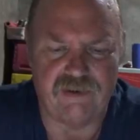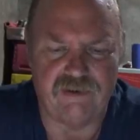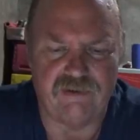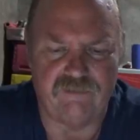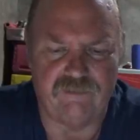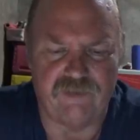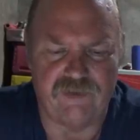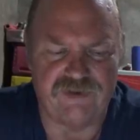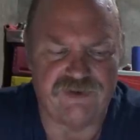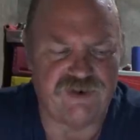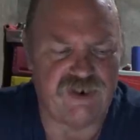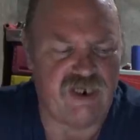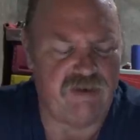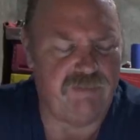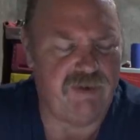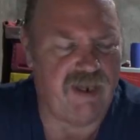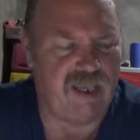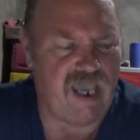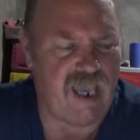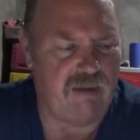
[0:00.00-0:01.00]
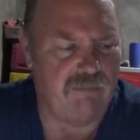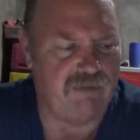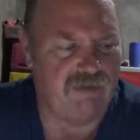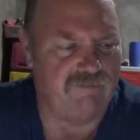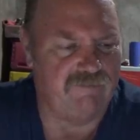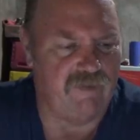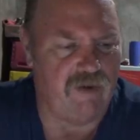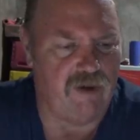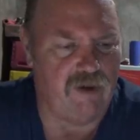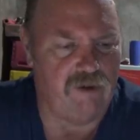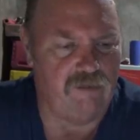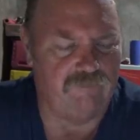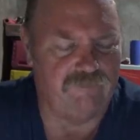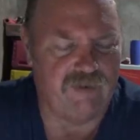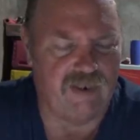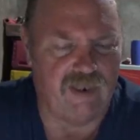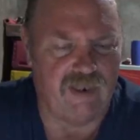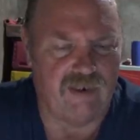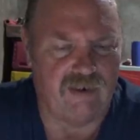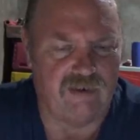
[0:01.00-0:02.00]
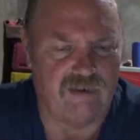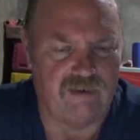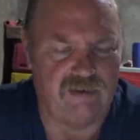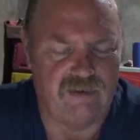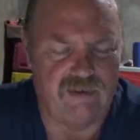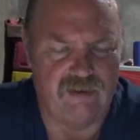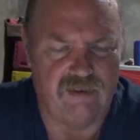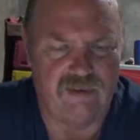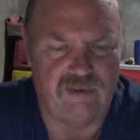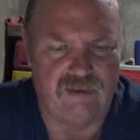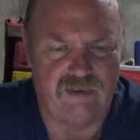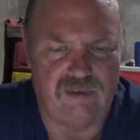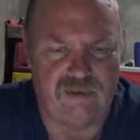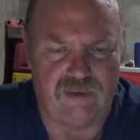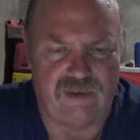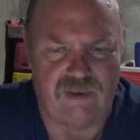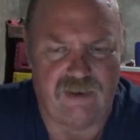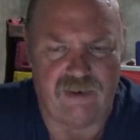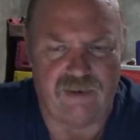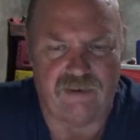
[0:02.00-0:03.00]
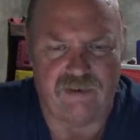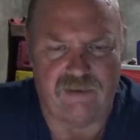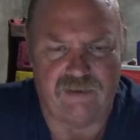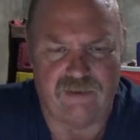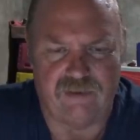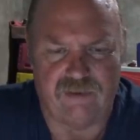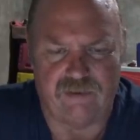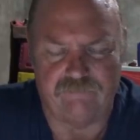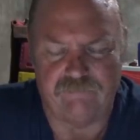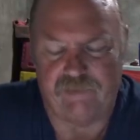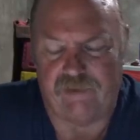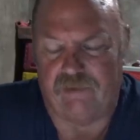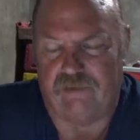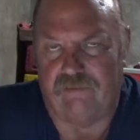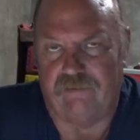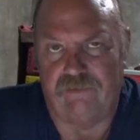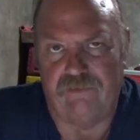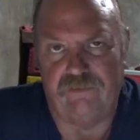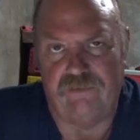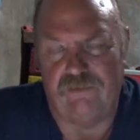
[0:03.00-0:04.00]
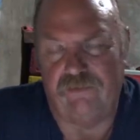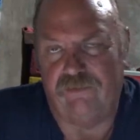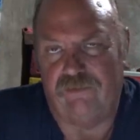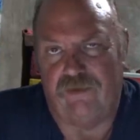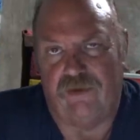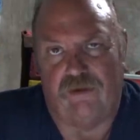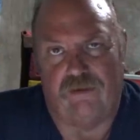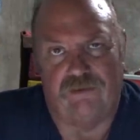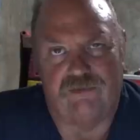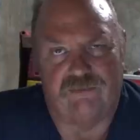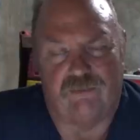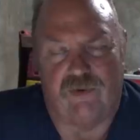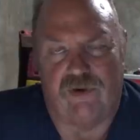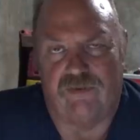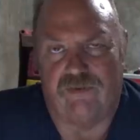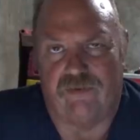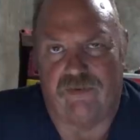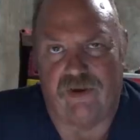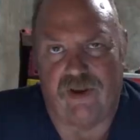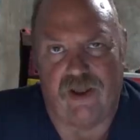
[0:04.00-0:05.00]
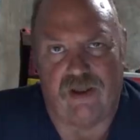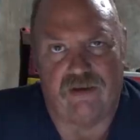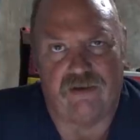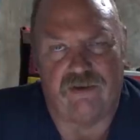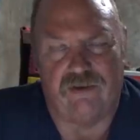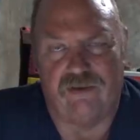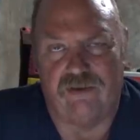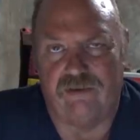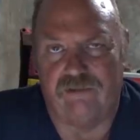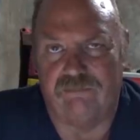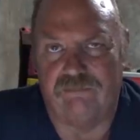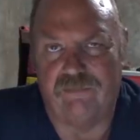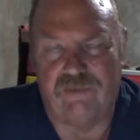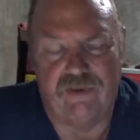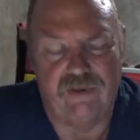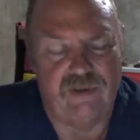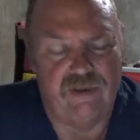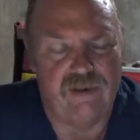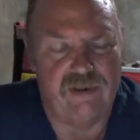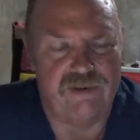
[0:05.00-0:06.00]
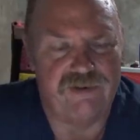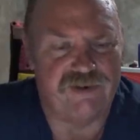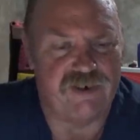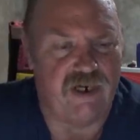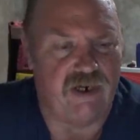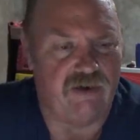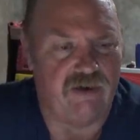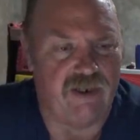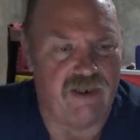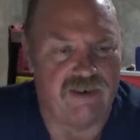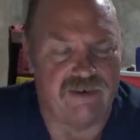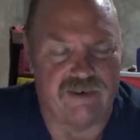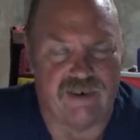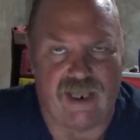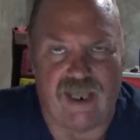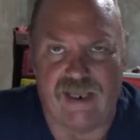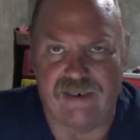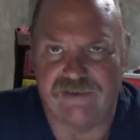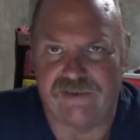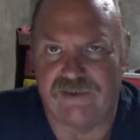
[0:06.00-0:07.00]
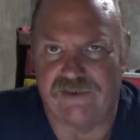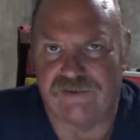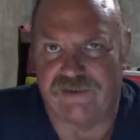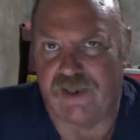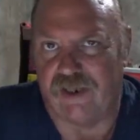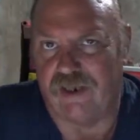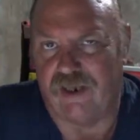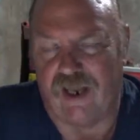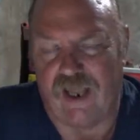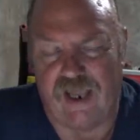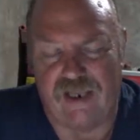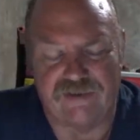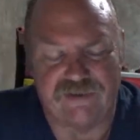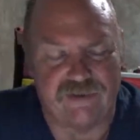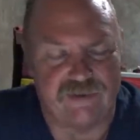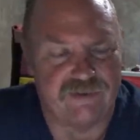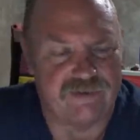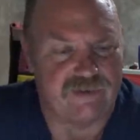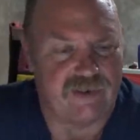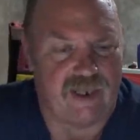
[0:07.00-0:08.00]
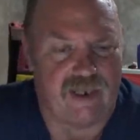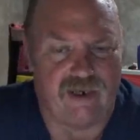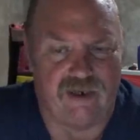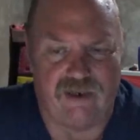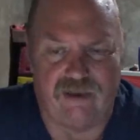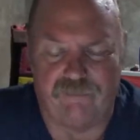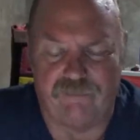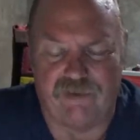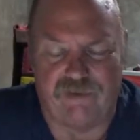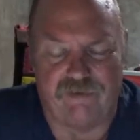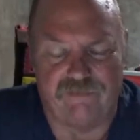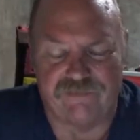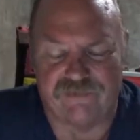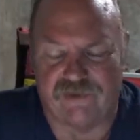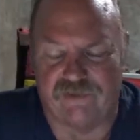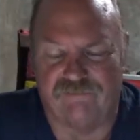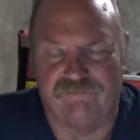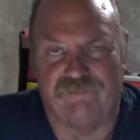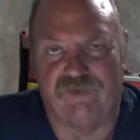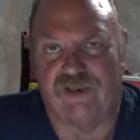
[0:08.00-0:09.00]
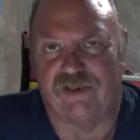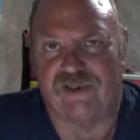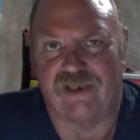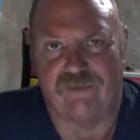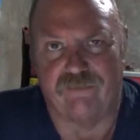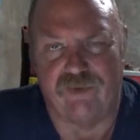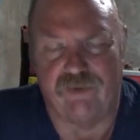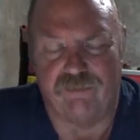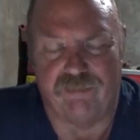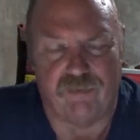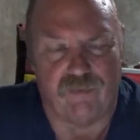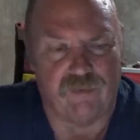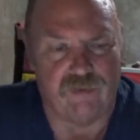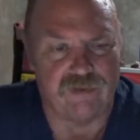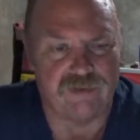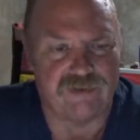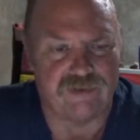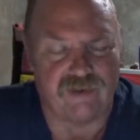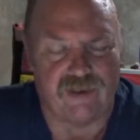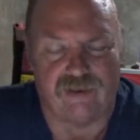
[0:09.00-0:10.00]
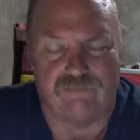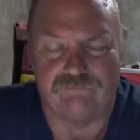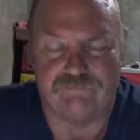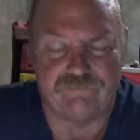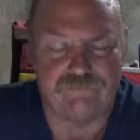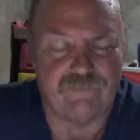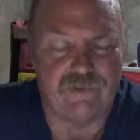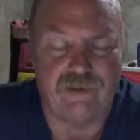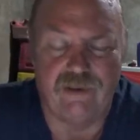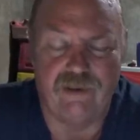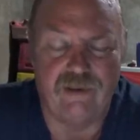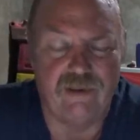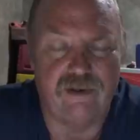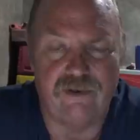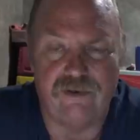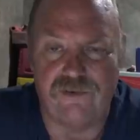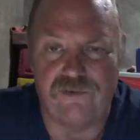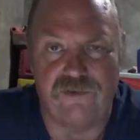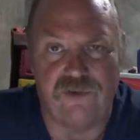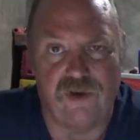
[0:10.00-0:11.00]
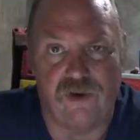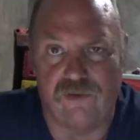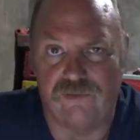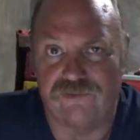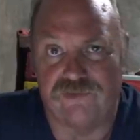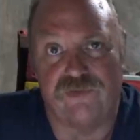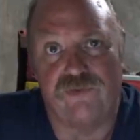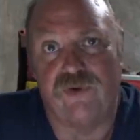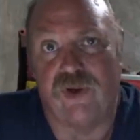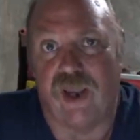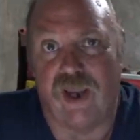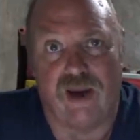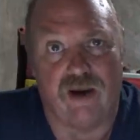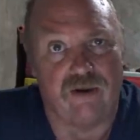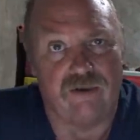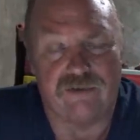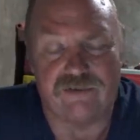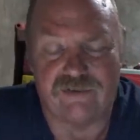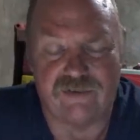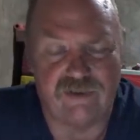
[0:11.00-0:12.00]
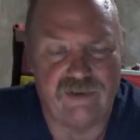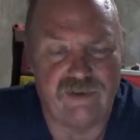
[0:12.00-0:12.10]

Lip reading: when she became involved, and you know, who knows whether or not her charity is licensed, unlicensed, I don't know, I mean, there's conflicting reports. Who knows, who cares?